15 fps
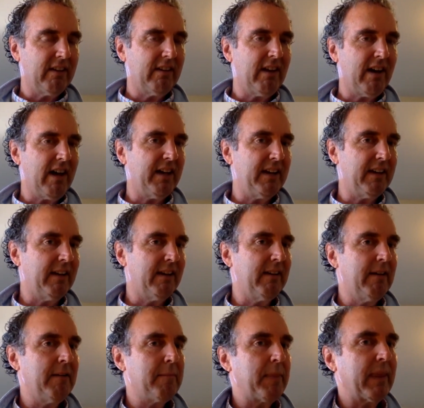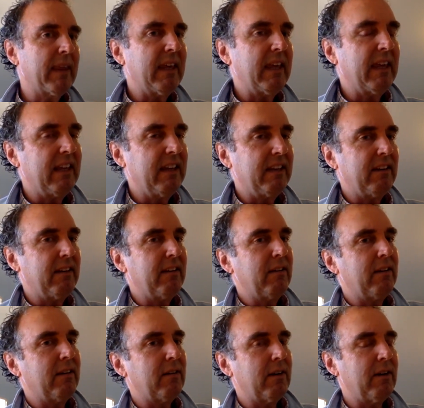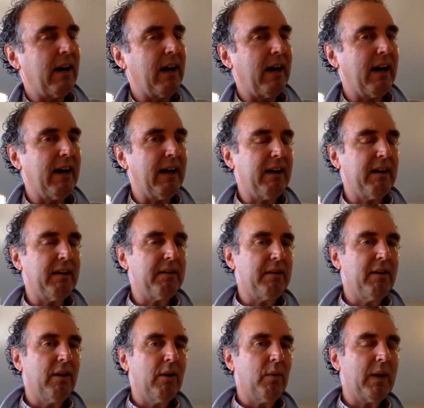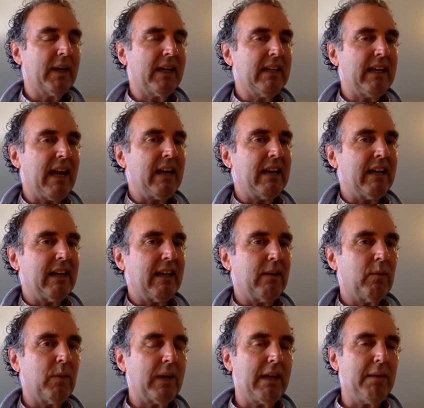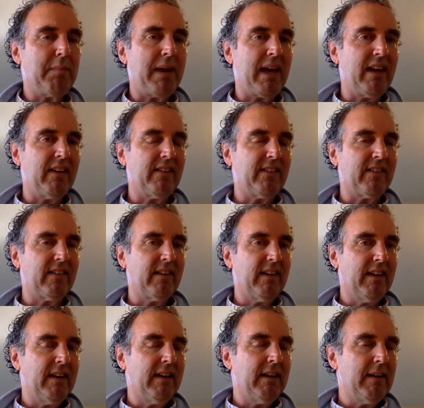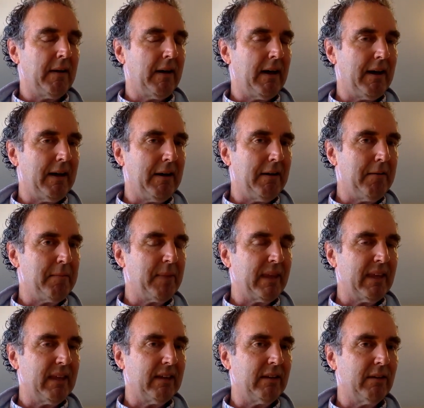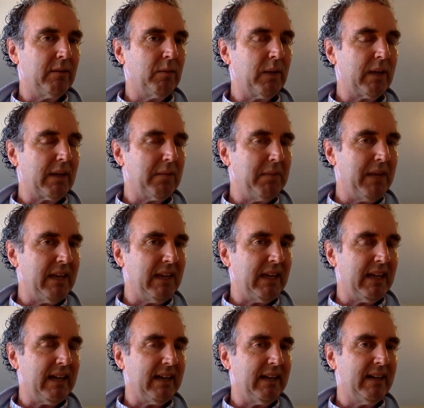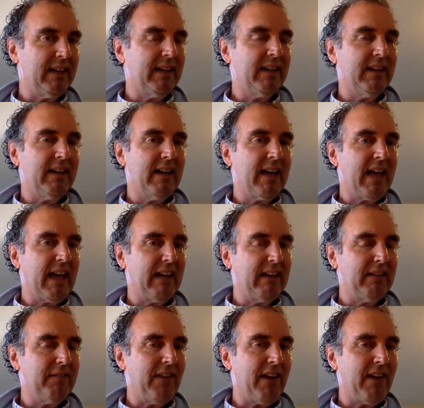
done in uh, Wikidata, in Wikibase, um, in Wikimedia, and in